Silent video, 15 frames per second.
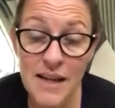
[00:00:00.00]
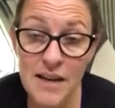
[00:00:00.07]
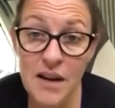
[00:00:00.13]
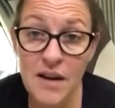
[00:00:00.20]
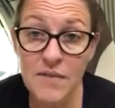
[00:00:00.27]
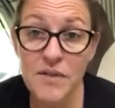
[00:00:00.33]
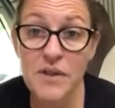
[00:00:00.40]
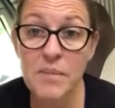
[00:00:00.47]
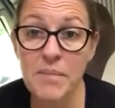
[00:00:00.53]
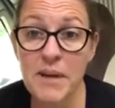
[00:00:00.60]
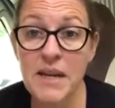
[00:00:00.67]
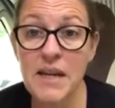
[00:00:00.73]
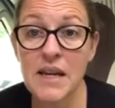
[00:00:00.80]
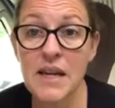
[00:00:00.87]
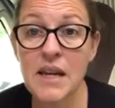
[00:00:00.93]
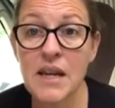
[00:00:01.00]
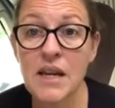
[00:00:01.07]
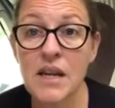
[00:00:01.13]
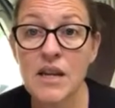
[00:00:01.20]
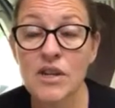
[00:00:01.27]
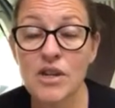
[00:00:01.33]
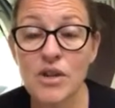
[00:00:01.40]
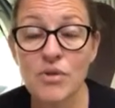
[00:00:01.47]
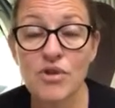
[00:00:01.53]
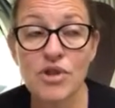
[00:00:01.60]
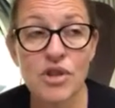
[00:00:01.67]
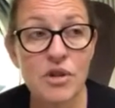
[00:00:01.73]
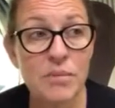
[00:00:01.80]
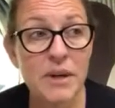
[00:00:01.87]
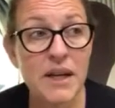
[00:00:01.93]
enough to be
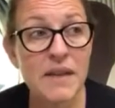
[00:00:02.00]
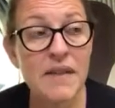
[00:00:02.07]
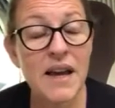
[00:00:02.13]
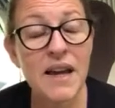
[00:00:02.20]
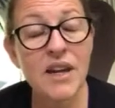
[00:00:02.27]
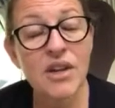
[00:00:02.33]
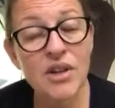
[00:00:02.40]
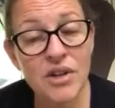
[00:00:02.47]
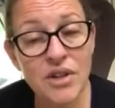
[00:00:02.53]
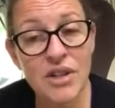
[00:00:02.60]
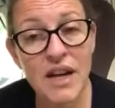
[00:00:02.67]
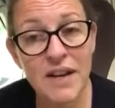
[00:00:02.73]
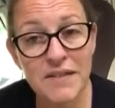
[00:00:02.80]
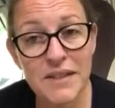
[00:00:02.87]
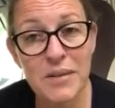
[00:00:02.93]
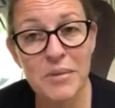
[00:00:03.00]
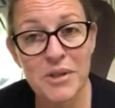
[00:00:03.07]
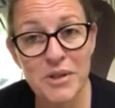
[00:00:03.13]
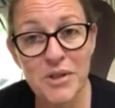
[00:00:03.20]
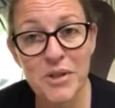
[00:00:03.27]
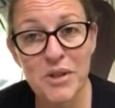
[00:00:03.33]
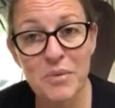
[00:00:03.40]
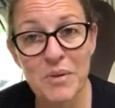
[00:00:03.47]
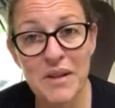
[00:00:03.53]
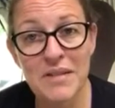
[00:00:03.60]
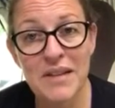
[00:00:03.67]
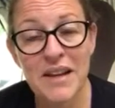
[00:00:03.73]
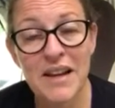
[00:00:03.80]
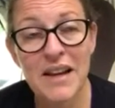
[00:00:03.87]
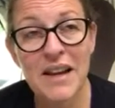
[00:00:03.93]
YouTubing, and that could have something to do with,
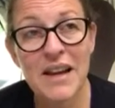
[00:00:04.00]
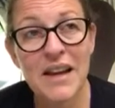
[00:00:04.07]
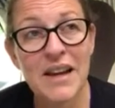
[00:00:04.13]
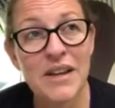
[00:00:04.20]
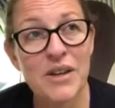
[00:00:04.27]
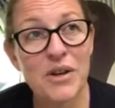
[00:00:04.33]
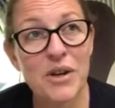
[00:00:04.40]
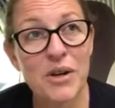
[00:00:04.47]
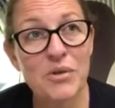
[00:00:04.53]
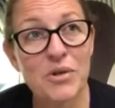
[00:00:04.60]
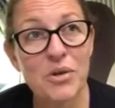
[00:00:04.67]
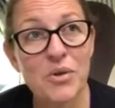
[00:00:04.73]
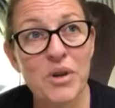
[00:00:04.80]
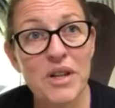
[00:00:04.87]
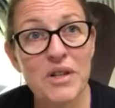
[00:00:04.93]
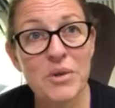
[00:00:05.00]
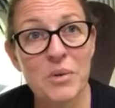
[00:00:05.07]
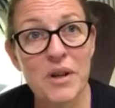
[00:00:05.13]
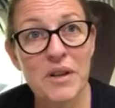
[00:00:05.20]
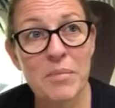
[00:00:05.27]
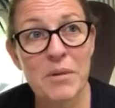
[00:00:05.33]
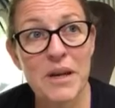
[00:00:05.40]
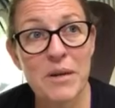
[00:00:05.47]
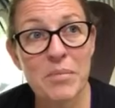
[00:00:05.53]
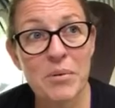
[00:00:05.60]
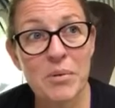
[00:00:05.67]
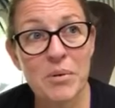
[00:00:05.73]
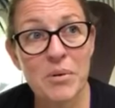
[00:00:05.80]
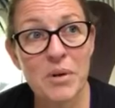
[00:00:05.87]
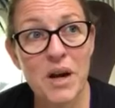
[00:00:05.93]
you know, talking to other
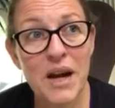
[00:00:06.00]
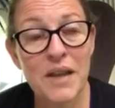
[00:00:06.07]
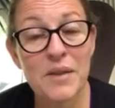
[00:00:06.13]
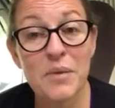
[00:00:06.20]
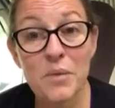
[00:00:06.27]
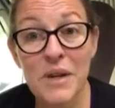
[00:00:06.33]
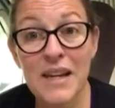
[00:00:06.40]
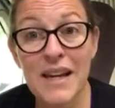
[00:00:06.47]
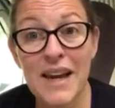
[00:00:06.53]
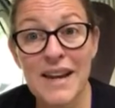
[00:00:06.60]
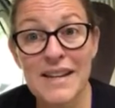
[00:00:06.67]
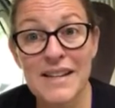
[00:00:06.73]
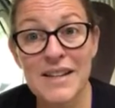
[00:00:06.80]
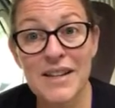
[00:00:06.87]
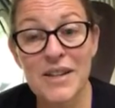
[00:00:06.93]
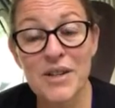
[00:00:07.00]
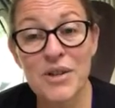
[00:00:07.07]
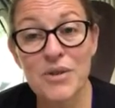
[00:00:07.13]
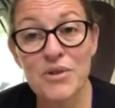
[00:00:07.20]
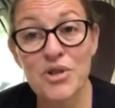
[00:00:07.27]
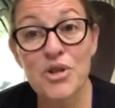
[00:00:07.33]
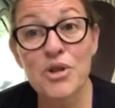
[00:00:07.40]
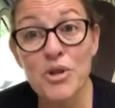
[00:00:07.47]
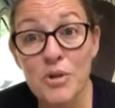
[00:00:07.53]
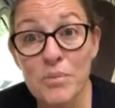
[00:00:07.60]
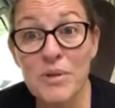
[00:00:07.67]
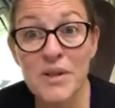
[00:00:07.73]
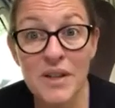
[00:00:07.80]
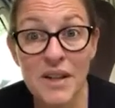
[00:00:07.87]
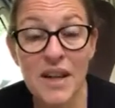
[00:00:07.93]
people at the weekend that
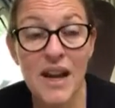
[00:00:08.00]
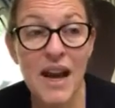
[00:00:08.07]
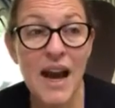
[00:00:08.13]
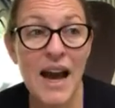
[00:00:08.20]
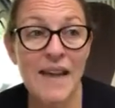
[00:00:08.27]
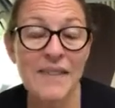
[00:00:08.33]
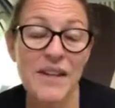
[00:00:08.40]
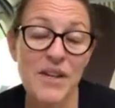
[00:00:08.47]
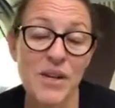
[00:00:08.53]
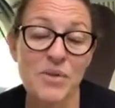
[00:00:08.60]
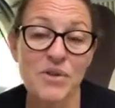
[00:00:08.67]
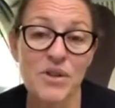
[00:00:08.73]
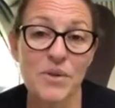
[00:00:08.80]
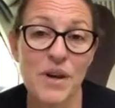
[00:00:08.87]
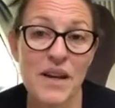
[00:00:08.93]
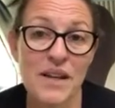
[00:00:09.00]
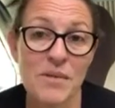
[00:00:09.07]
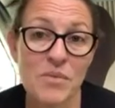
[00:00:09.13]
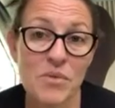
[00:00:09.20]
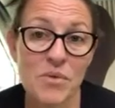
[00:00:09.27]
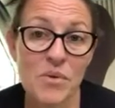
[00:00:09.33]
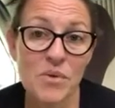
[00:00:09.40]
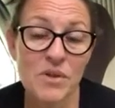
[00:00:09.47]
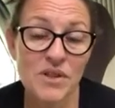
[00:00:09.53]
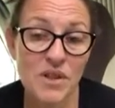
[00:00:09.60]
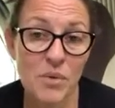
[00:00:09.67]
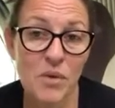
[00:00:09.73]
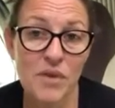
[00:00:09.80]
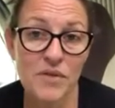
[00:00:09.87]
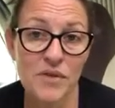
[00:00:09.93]
YouTubed, and they don't do it anymore
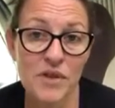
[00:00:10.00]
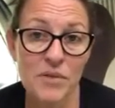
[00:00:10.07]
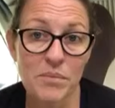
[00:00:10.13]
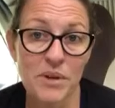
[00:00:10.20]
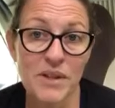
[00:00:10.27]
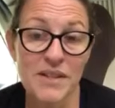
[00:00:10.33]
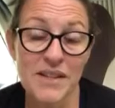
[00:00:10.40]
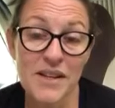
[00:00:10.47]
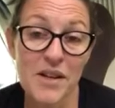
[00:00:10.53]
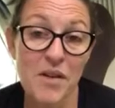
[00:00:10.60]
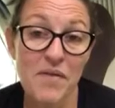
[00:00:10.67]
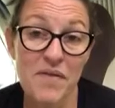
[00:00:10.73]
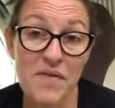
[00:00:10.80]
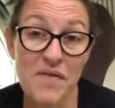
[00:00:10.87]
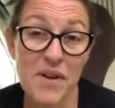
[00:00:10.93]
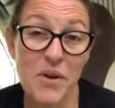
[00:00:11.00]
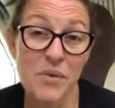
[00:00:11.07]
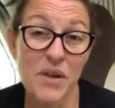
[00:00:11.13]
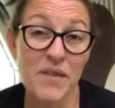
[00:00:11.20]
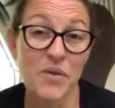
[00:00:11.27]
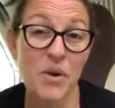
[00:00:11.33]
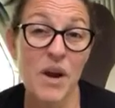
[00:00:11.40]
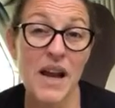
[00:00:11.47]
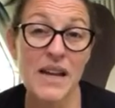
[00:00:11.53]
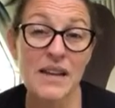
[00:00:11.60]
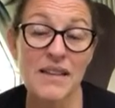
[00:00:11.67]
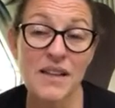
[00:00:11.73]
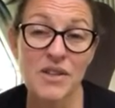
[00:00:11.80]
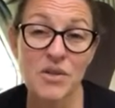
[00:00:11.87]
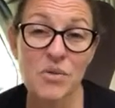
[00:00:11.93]
so often because they don't feel they've got
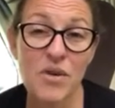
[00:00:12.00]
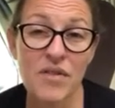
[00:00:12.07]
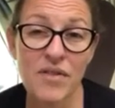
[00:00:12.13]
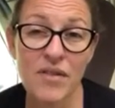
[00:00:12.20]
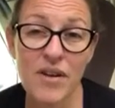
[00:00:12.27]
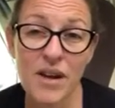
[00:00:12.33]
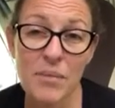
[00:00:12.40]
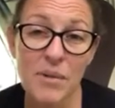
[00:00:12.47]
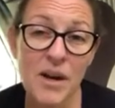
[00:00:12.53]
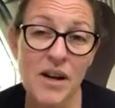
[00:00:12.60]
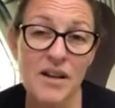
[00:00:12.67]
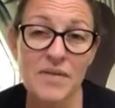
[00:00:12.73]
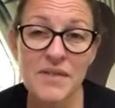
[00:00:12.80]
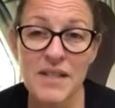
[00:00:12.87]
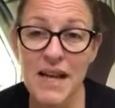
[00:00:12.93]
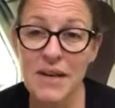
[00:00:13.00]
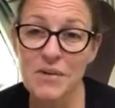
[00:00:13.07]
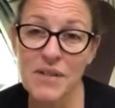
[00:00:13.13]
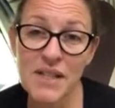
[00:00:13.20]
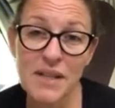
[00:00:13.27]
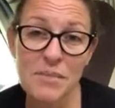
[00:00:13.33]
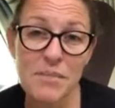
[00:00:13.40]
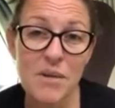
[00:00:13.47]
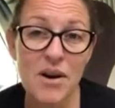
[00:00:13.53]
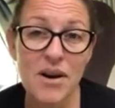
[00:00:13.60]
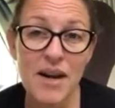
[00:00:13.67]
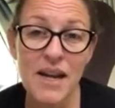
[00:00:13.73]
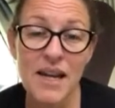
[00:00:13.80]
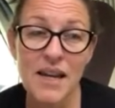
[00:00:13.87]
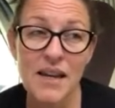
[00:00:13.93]
anything to offer, and I'm kind of doubting
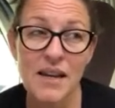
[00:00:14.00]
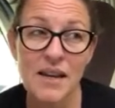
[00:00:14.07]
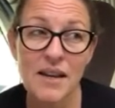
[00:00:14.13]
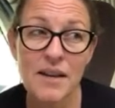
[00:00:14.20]
my